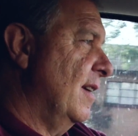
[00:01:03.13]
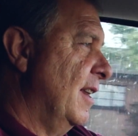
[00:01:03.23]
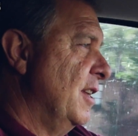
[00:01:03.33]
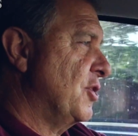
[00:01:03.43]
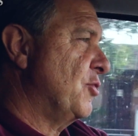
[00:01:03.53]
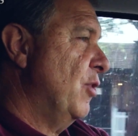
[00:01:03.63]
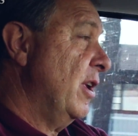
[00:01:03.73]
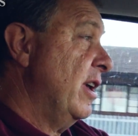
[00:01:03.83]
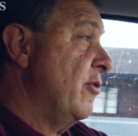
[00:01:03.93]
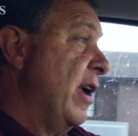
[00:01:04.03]
And it's
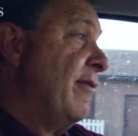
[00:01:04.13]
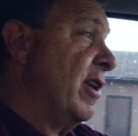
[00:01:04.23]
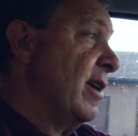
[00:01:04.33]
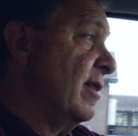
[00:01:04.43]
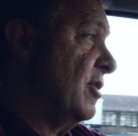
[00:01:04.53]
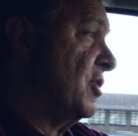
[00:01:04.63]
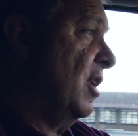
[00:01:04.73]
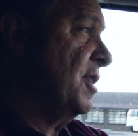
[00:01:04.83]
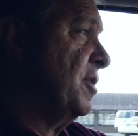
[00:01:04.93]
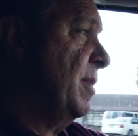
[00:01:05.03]
really unraveling. There's
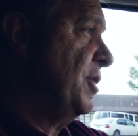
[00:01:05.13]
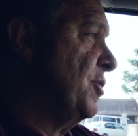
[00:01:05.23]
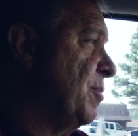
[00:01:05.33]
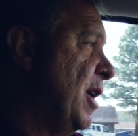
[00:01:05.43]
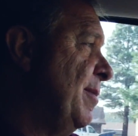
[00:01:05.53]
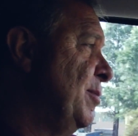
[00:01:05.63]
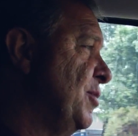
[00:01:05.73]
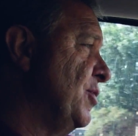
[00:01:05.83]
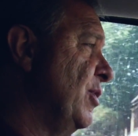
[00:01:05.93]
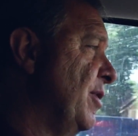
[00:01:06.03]
lots of major
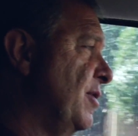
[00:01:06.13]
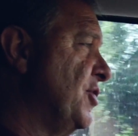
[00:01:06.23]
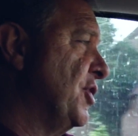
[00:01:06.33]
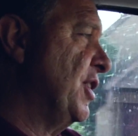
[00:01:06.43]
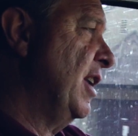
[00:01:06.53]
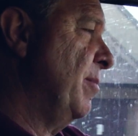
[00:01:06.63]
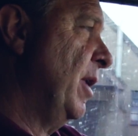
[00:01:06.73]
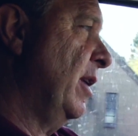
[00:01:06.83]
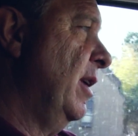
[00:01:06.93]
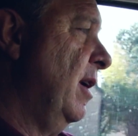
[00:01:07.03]
problems with
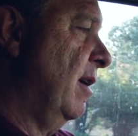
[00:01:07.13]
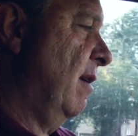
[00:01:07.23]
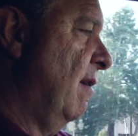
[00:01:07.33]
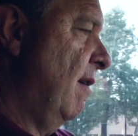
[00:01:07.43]
sustainability